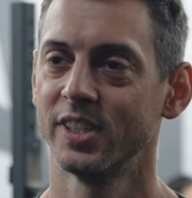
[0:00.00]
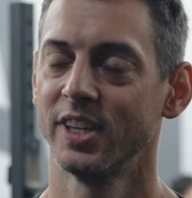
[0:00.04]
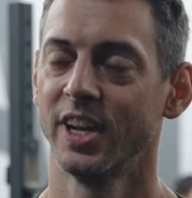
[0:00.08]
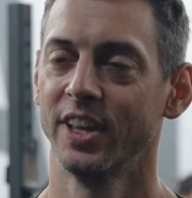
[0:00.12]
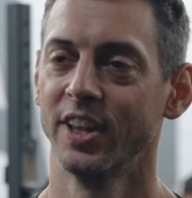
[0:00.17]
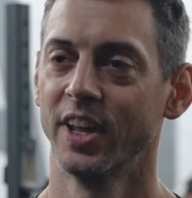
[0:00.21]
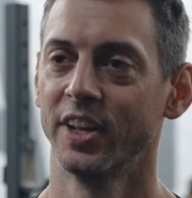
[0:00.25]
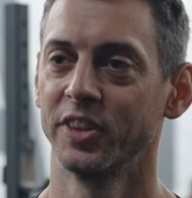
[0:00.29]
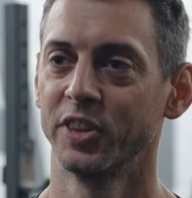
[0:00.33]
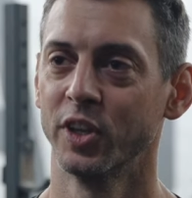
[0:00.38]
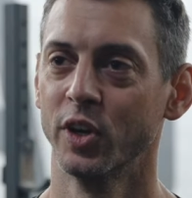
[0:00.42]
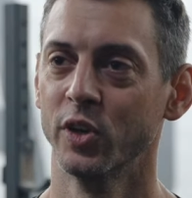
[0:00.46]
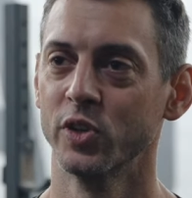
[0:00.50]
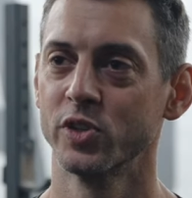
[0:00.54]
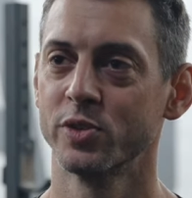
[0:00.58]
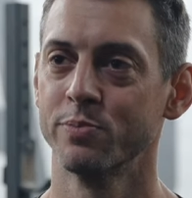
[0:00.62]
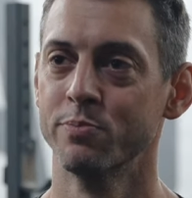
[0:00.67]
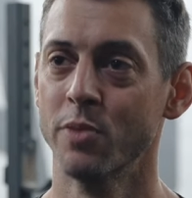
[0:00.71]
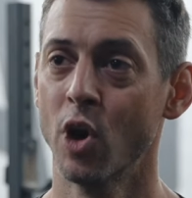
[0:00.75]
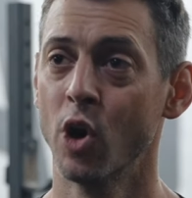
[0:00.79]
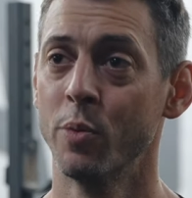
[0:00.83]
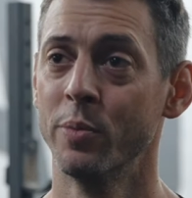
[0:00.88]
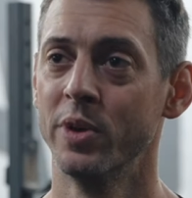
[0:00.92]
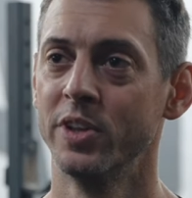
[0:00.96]
and like those
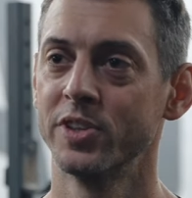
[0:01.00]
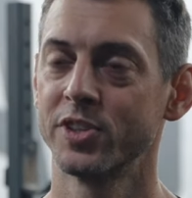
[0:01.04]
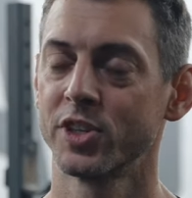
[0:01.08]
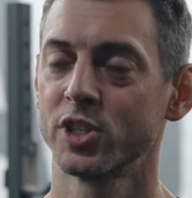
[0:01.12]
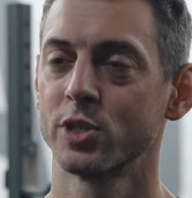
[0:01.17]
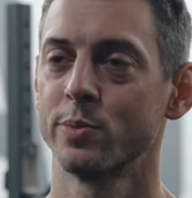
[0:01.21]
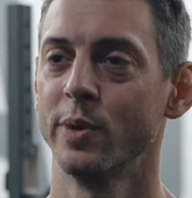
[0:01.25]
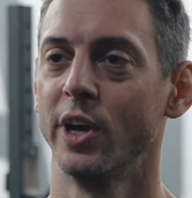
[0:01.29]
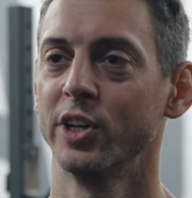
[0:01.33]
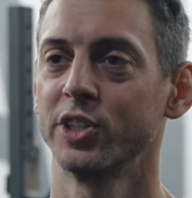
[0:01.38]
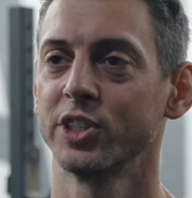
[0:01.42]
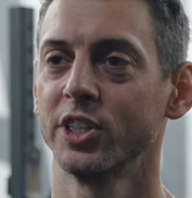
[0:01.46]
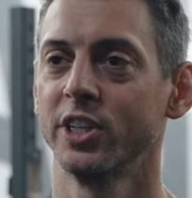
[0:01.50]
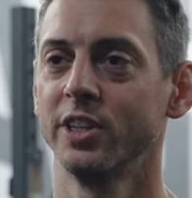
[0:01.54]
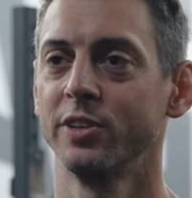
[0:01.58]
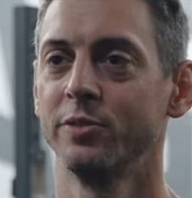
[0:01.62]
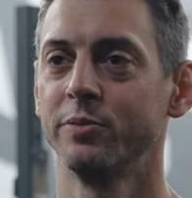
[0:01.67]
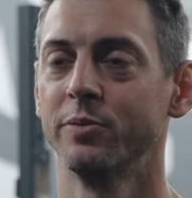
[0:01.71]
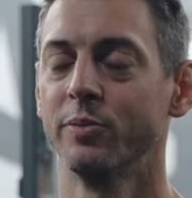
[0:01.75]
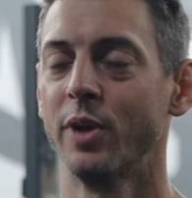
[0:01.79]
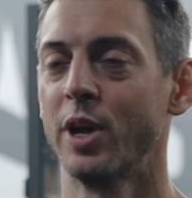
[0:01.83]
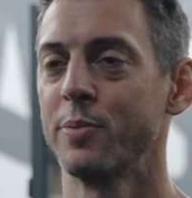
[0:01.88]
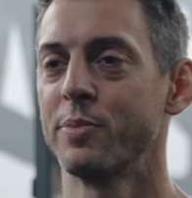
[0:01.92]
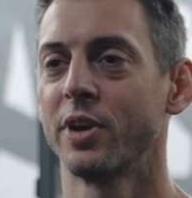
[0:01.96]
moments, especially
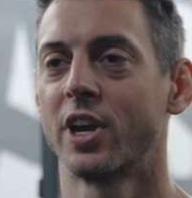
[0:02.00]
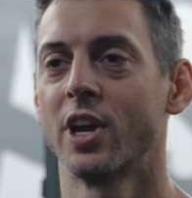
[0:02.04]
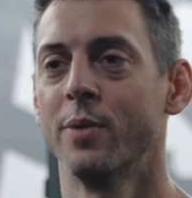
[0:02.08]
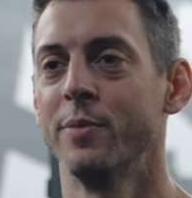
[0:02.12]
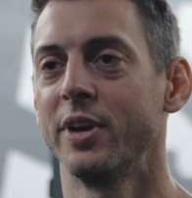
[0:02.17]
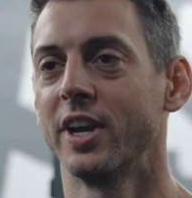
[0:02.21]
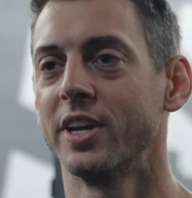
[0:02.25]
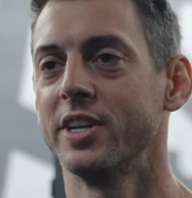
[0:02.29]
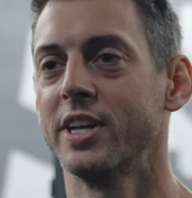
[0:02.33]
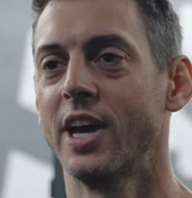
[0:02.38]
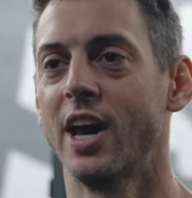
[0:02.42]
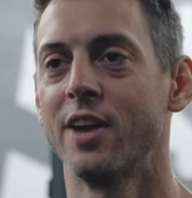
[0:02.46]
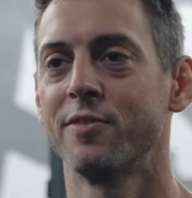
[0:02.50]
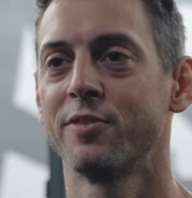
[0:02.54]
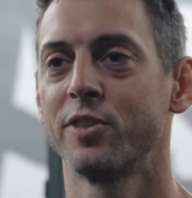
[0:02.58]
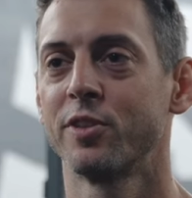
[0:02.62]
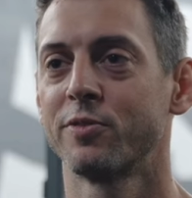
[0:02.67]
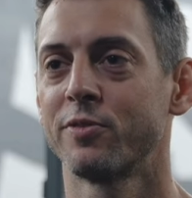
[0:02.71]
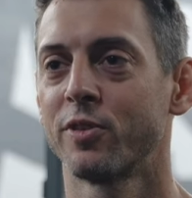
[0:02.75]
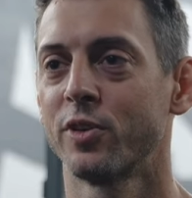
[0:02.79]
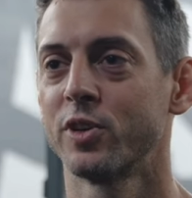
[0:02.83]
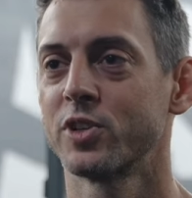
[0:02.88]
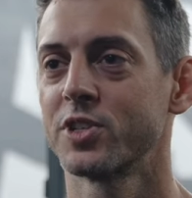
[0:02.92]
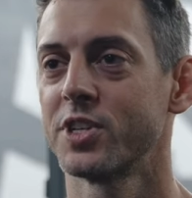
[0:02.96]
like becoming a dad for
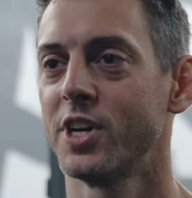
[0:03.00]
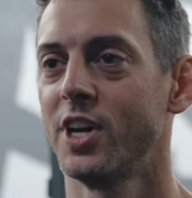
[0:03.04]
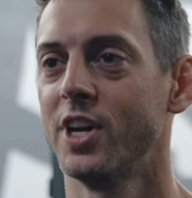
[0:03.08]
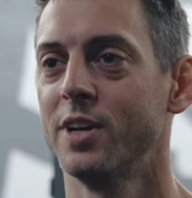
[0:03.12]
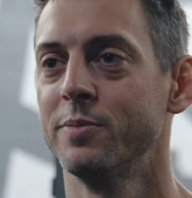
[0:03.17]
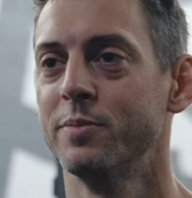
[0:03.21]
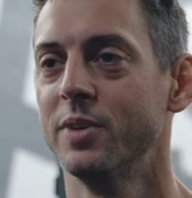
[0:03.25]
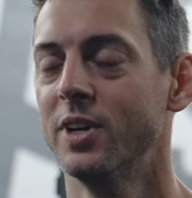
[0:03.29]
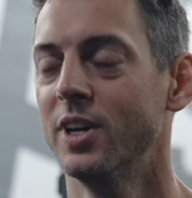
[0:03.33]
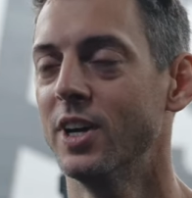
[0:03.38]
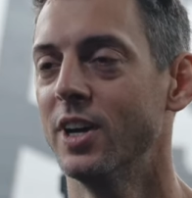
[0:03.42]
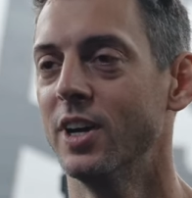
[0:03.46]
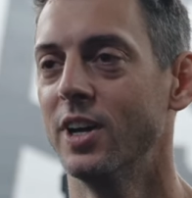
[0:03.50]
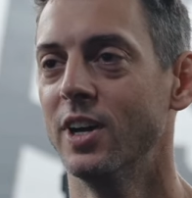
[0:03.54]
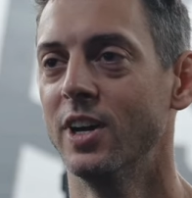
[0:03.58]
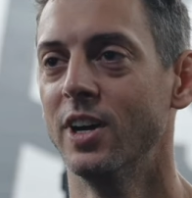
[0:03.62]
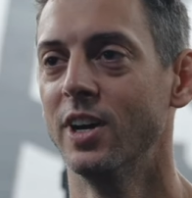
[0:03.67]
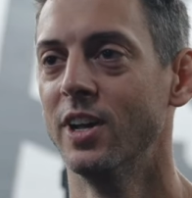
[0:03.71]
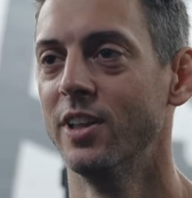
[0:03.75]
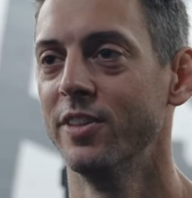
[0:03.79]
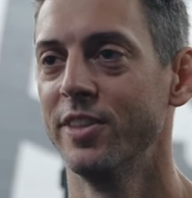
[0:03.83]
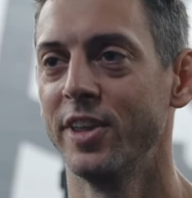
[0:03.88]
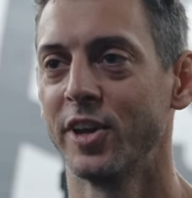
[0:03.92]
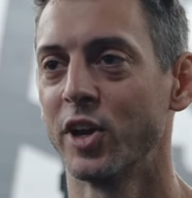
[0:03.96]
the first time,
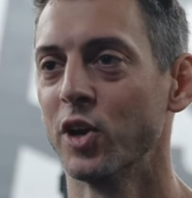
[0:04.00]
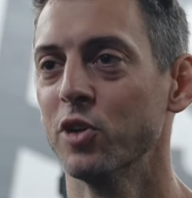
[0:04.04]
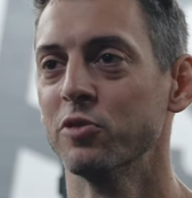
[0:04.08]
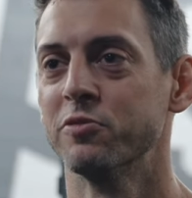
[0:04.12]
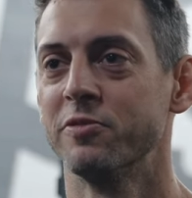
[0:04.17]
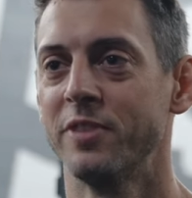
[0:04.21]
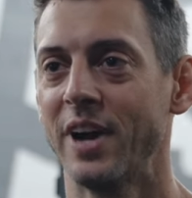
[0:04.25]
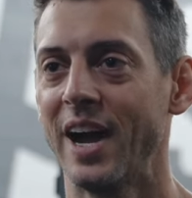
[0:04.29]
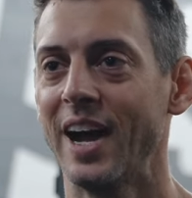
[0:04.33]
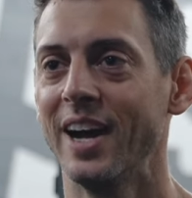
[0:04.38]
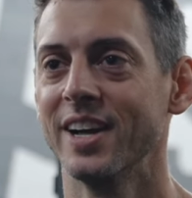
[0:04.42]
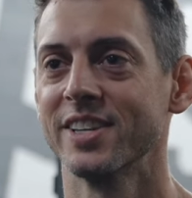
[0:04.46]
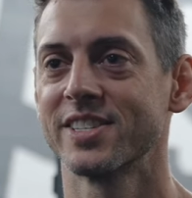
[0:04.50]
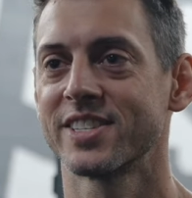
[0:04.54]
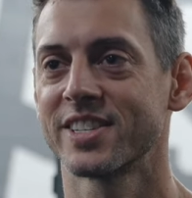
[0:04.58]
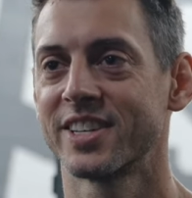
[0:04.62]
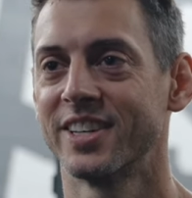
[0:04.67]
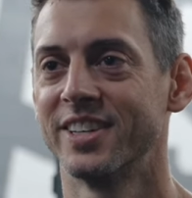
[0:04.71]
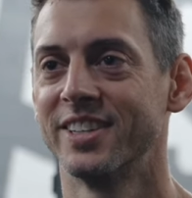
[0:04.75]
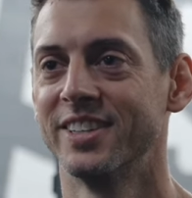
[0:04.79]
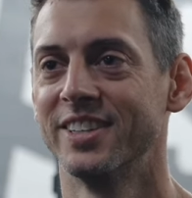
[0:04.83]
they go fast.